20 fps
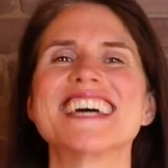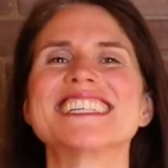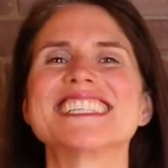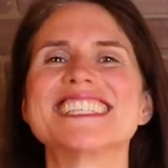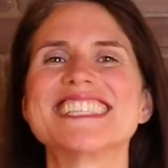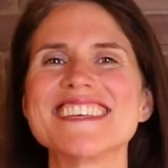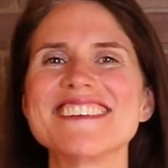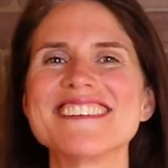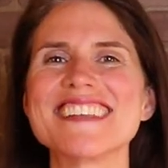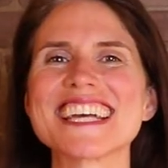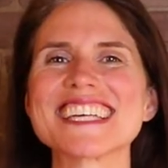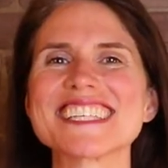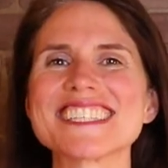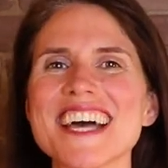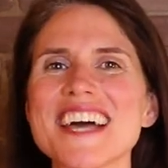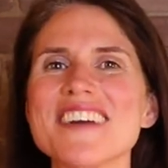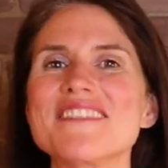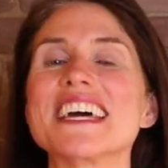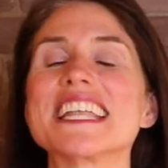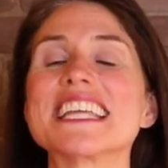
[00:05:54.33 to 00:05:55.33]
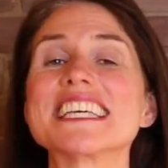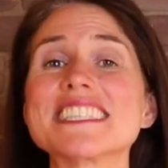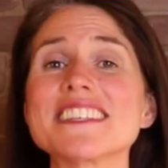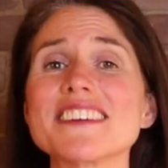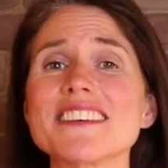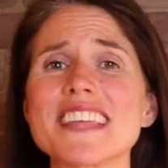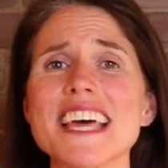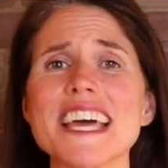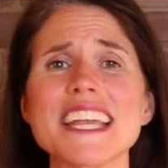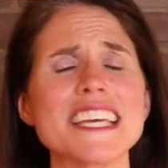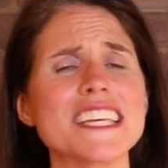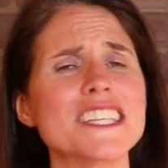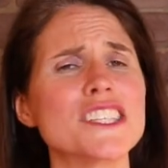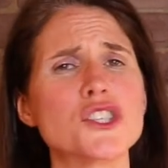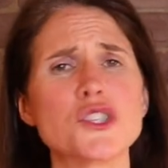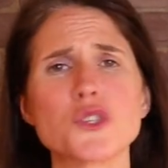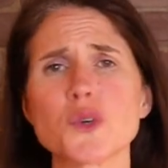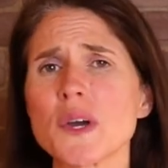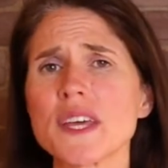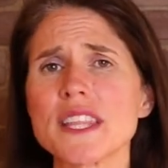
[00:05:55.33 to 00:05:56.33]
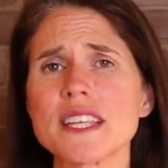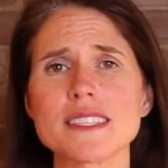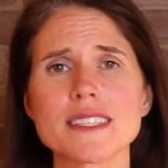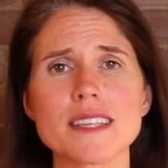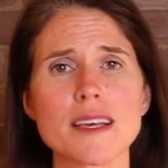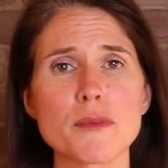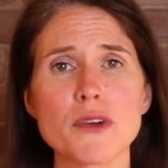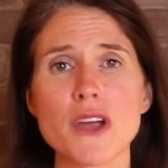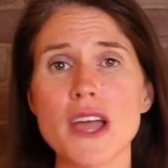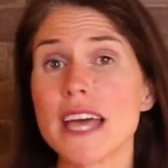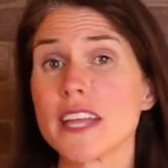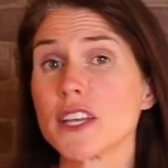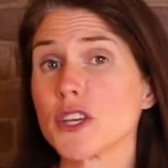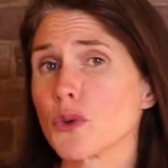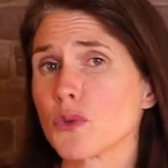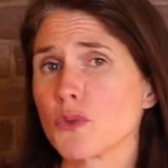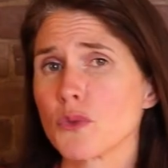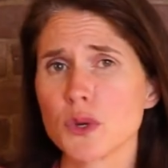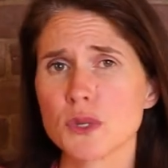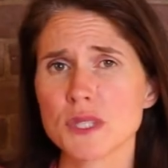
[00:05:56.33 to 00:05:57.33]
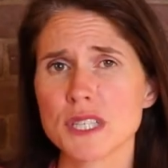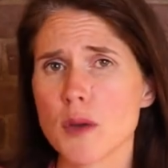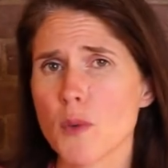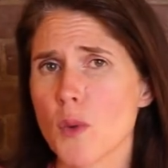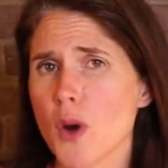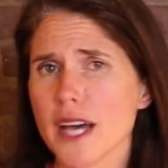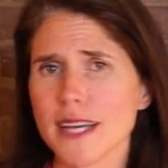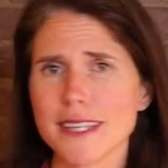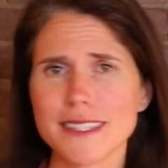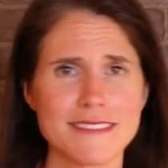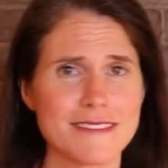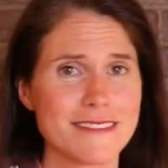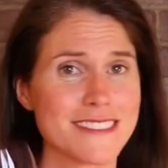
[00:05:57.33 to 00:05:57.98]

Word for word: See you next time, and until then, enjoy the summer and your rosé wine.